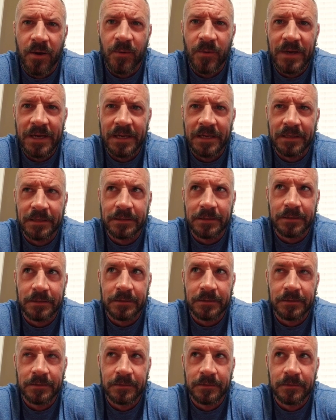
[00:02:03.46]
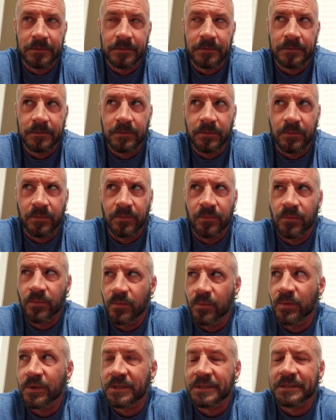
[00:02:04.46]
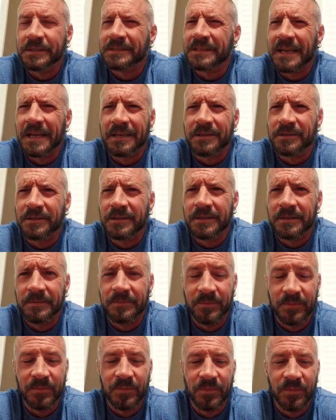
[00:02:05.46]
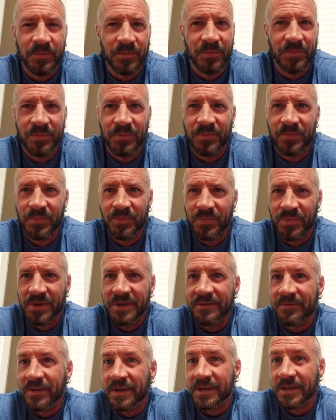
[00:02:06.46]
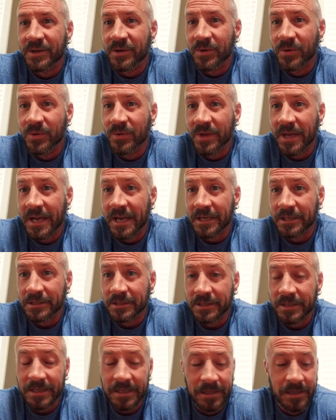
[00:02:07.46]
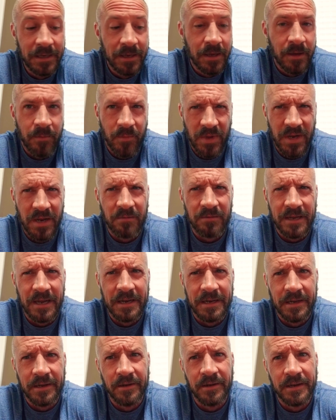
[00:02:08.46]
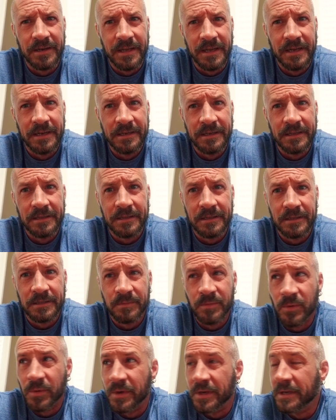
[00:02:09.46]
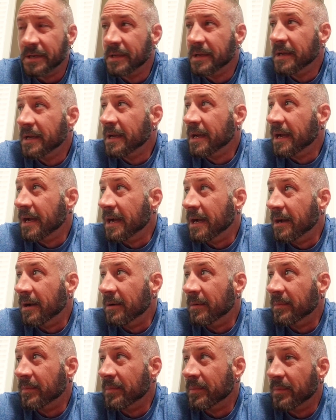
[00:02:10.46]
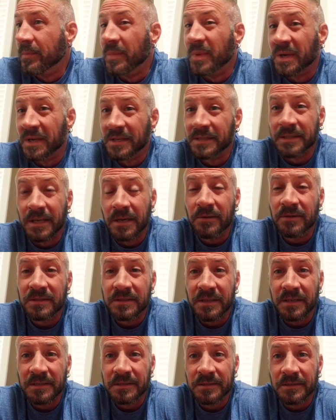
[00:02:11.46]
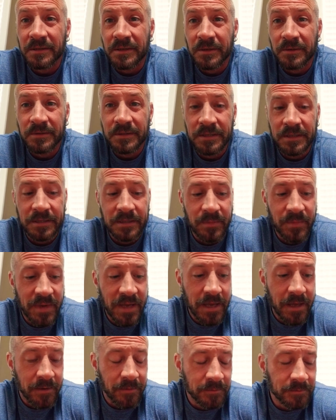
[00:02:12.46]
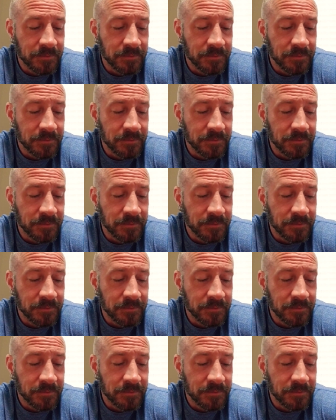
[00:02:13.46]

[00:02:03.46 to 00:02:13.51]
wings, which is actually pretty fucking cool, actually. But I'm kind of irritated at this point because I was nice and cozy in the bed.